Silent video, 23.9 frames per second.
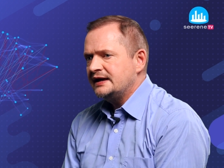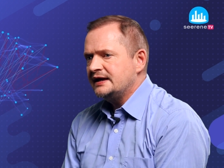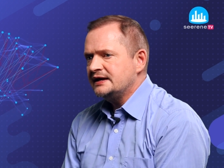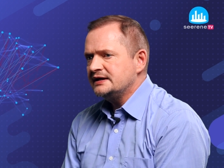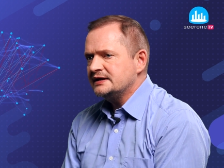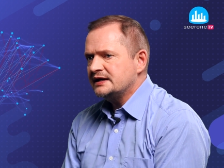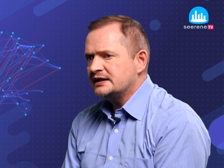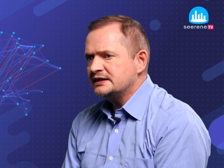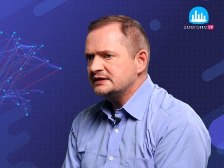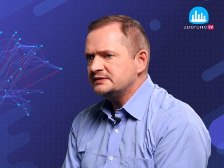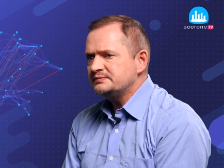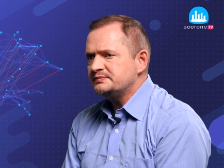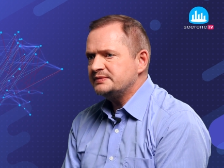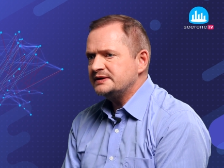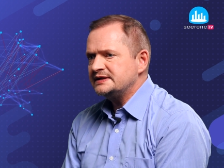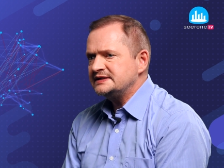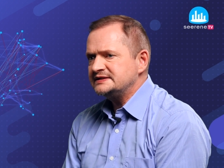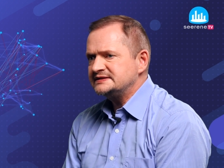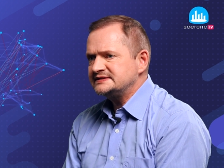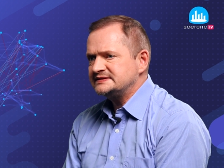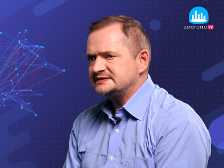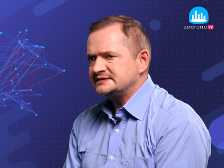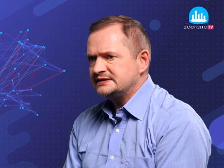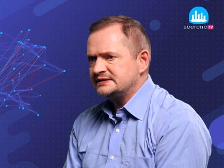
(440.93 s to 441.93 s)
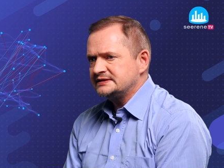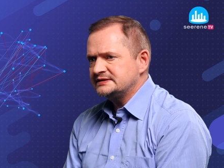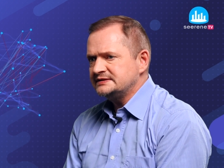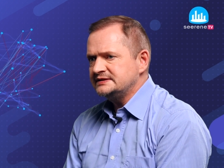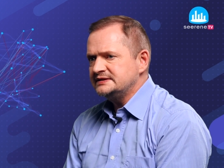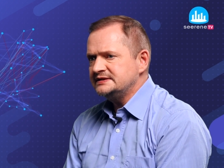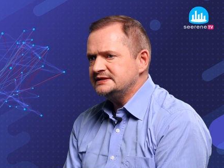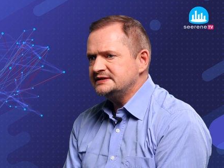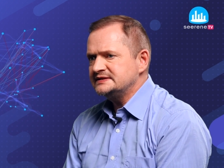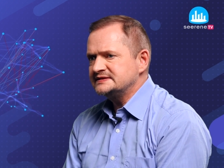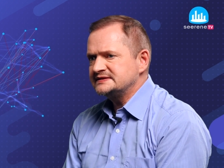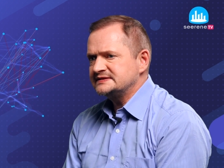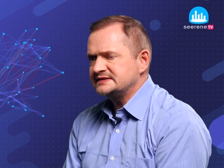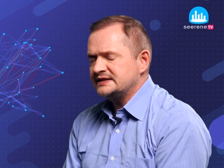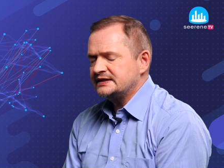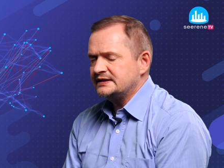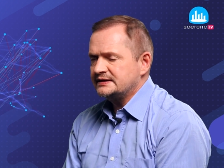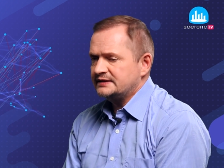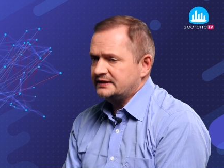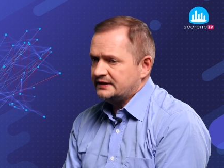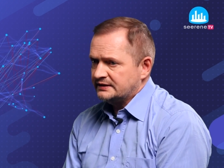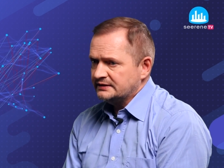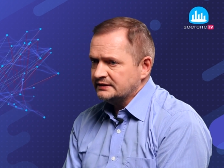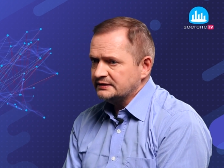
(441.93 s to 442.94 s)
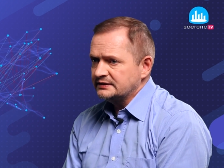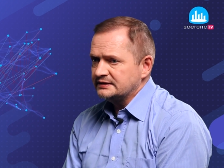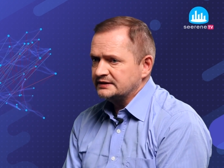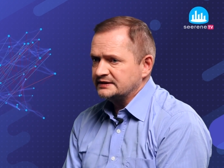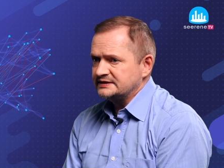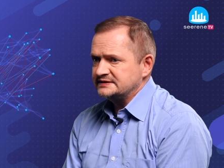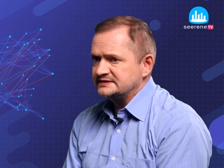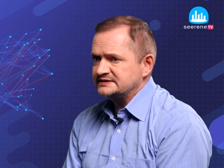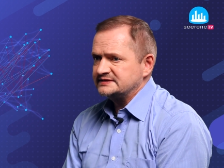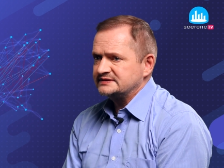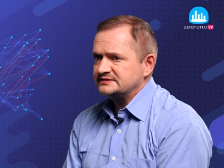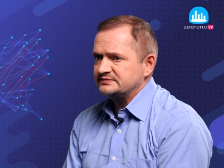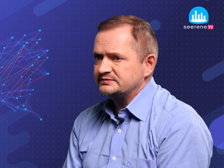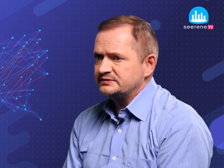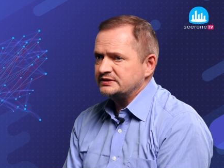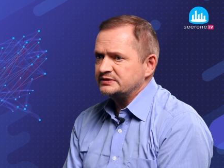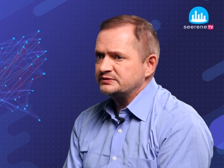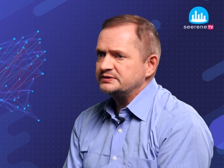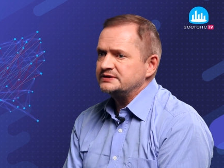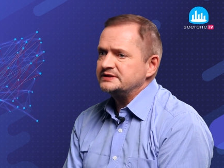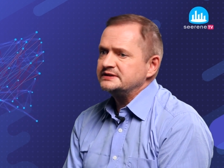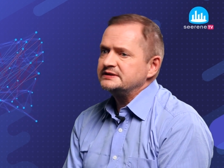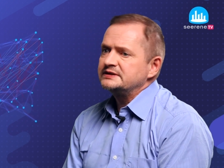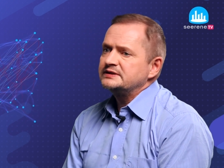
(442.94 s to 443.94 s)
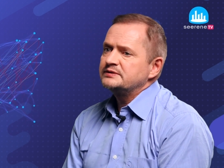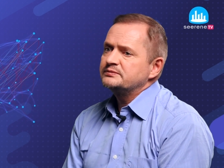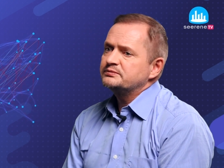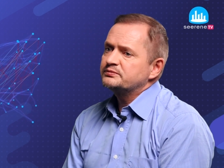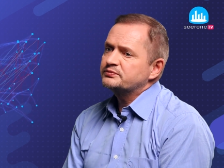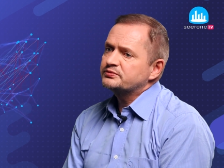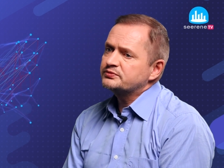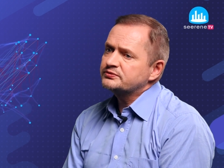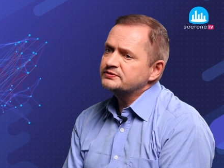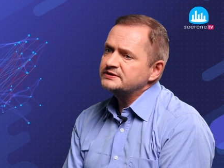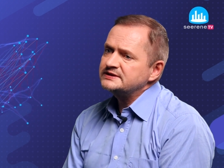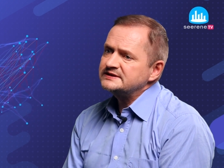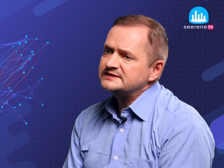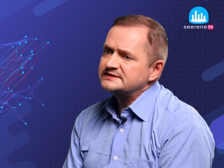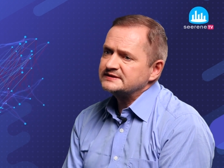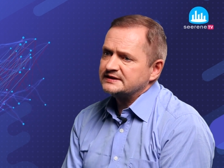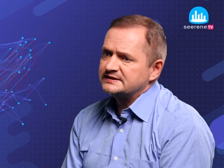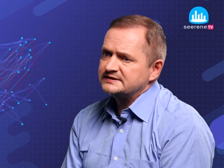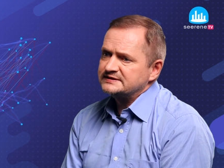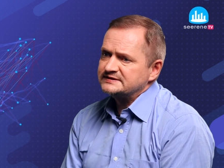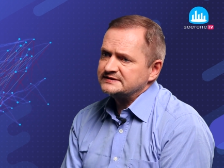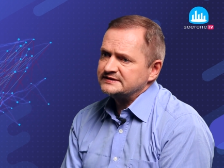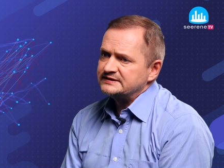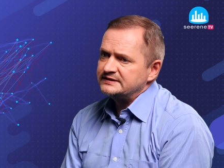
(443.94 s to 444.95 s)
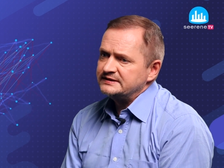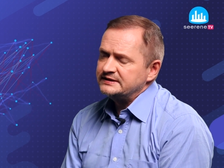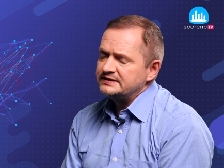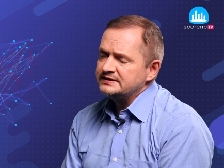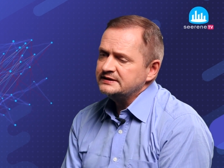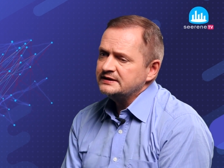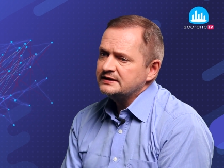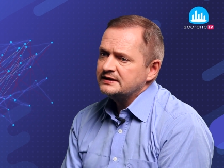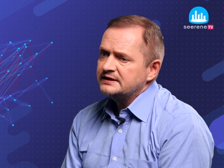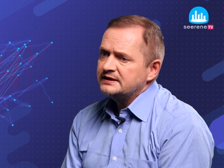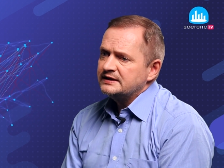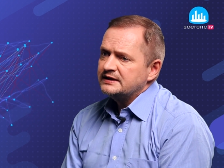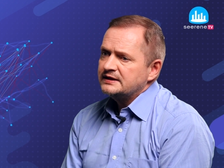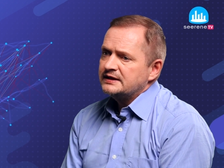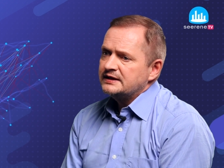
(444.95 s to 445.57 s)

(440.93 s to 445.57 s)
AI-based techniques can analyze very precisely